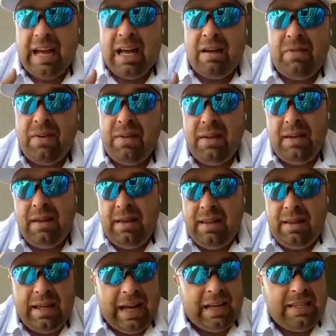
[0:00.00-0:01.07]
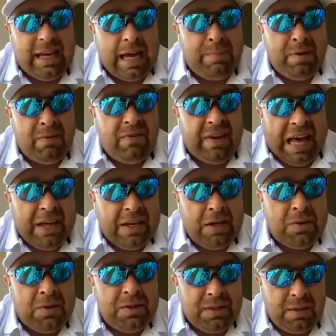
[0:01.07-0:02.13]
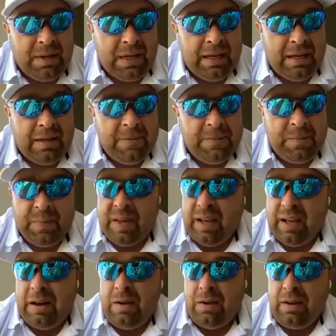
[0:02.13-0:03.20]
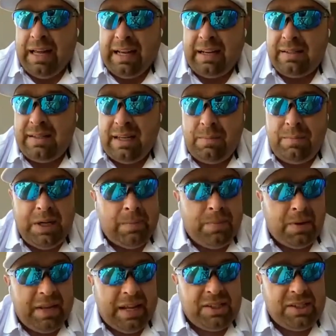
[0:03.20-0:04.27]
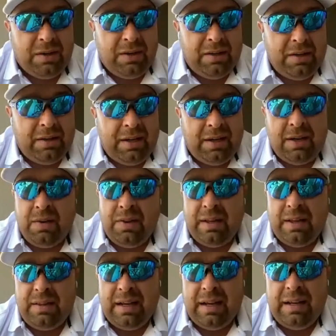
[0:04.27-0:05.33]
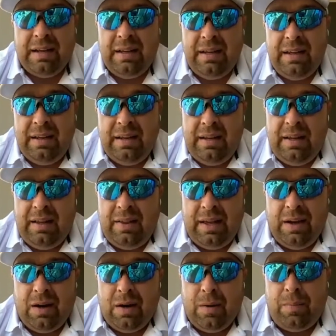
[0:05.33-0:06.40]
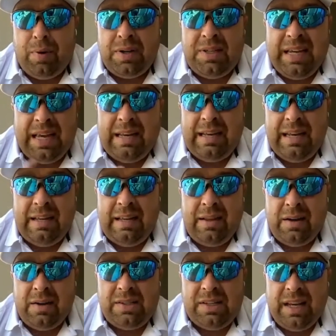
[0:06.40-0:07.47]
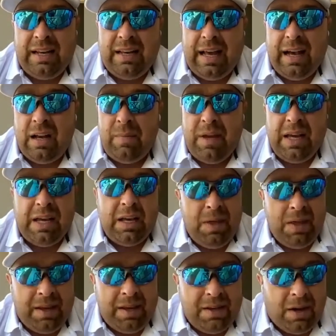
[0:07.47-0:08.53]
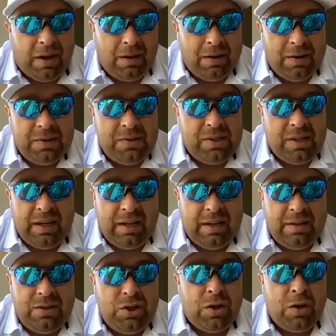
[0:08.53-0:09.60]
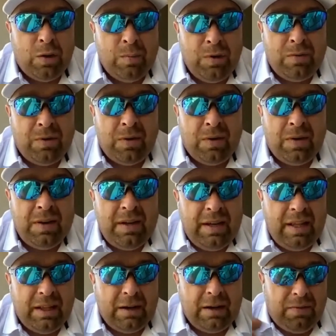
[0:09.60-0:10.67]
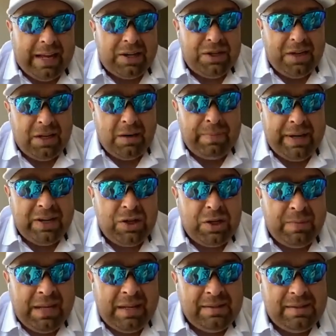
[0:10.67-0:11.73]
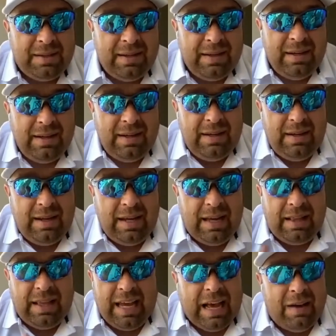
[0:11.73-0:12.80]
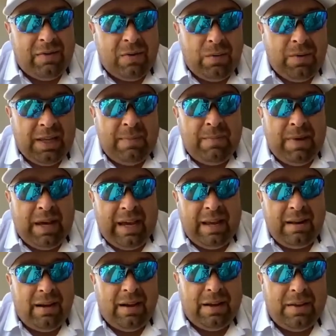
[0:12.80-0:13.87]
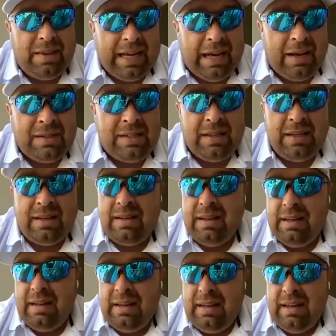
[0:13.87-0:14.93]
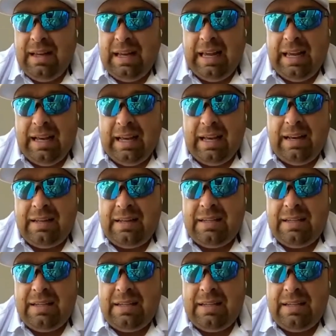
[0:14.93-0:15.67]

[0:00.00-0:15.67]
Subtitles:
have that type of value to me. I don't like seeing people necessarily, you know, that they are pretending, they're saying how to make $1 million in junk removal, and they're flashing their Benjamins, and they haven't really made 100,000. And to